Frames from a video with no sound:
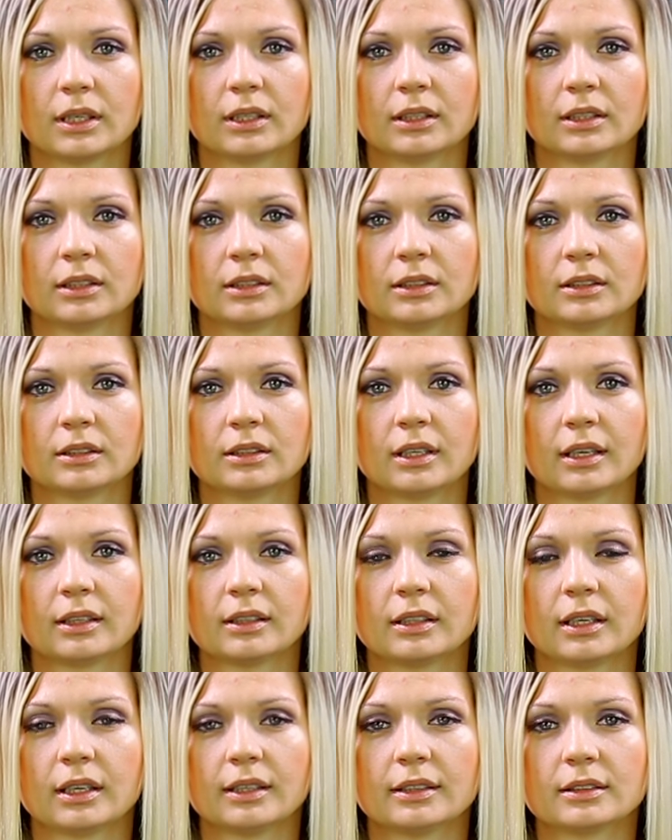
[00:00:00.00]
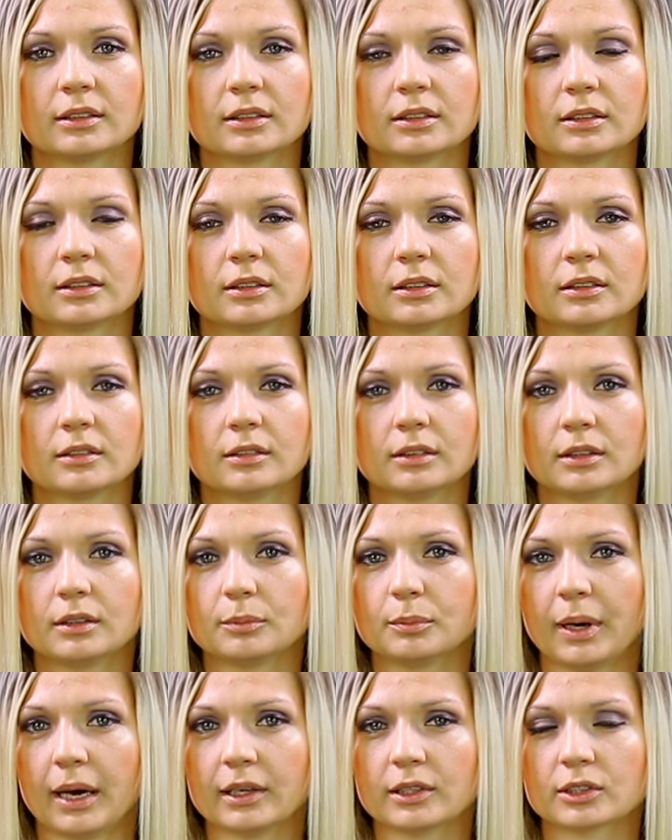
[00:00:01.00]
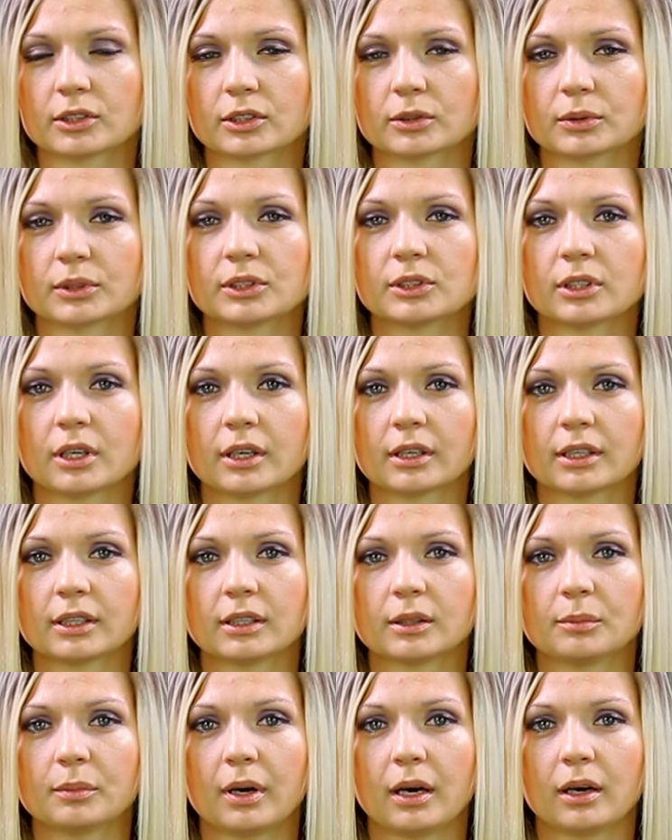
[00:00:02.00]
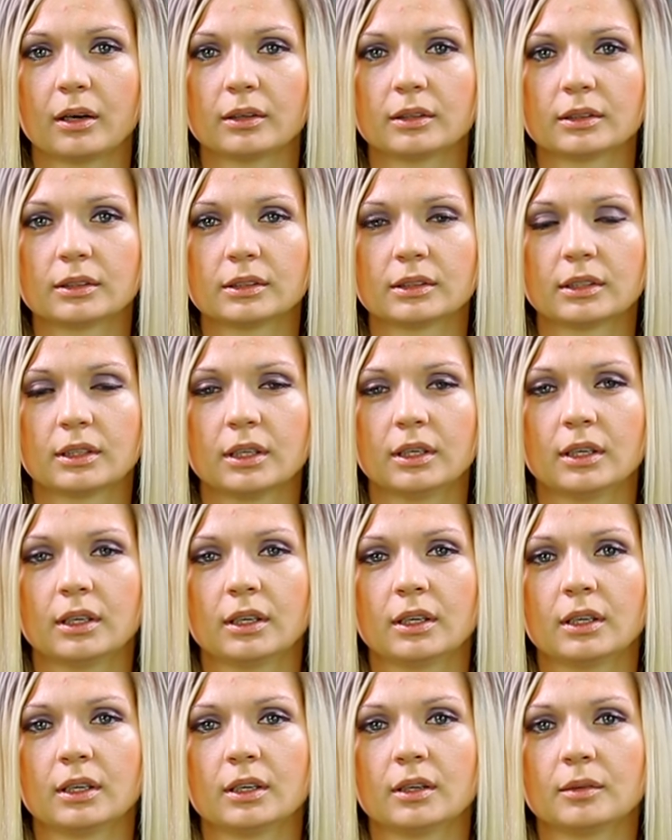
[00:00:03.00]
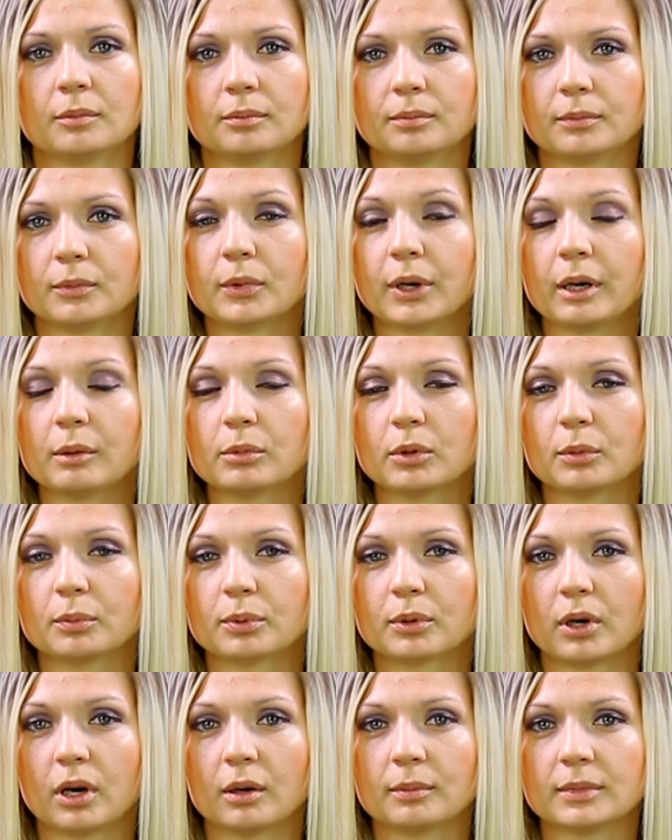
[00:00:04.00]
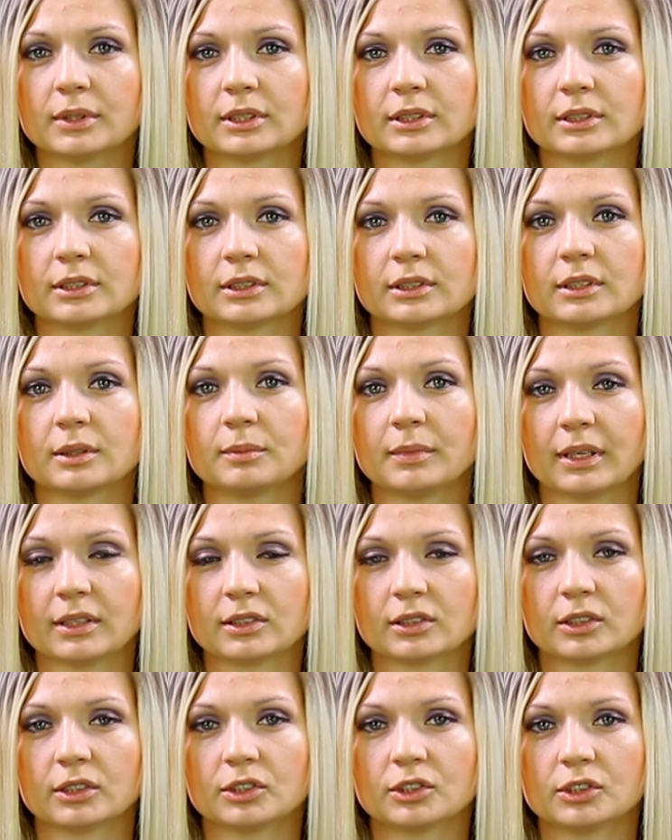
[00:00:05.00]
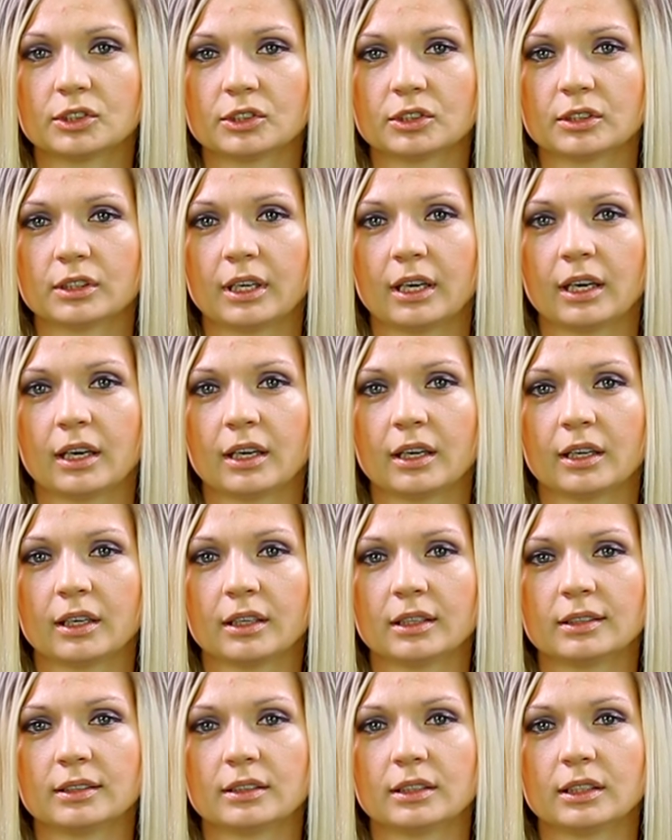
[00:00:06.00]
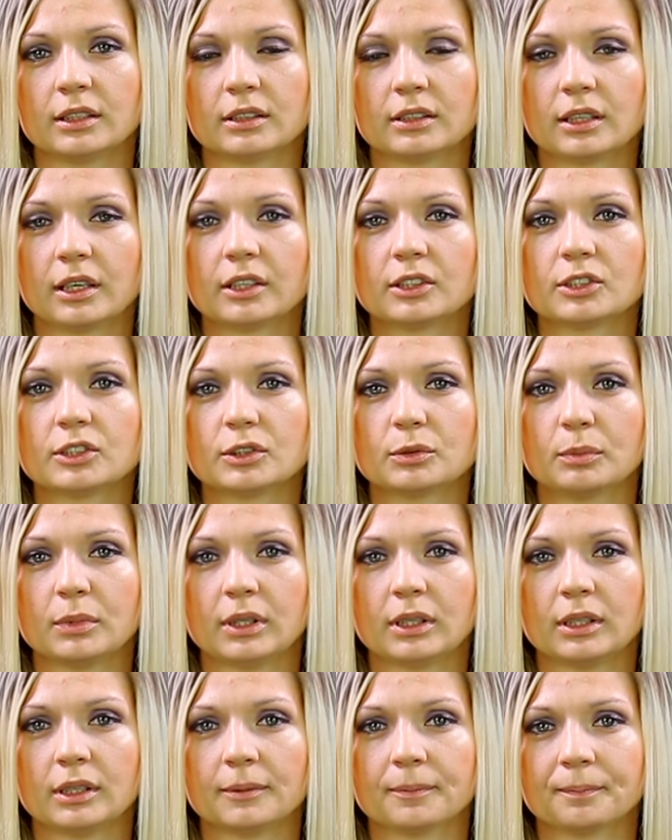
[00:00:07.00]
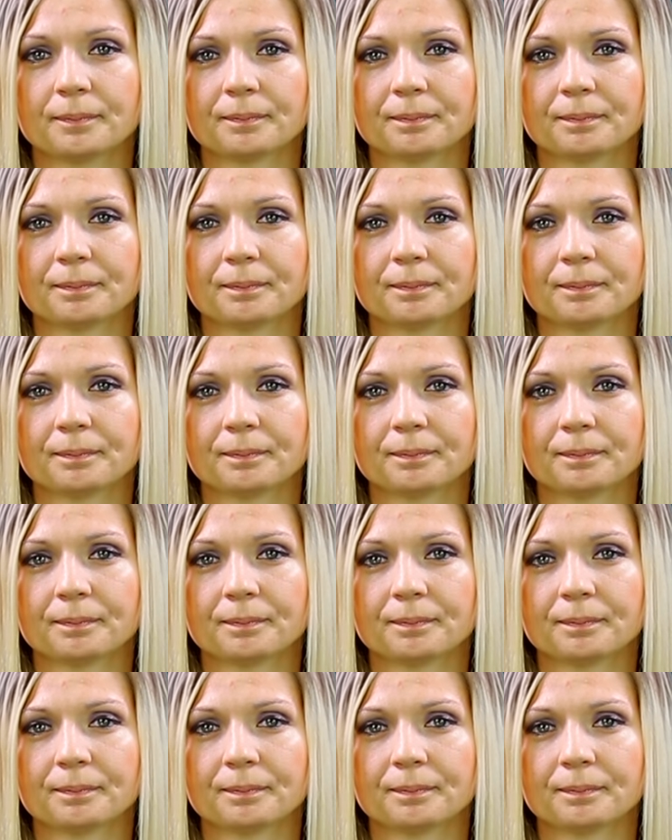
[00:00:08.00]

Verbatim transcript: and that night, the pastor was talking about Rainbow Promise, the message, and it touched me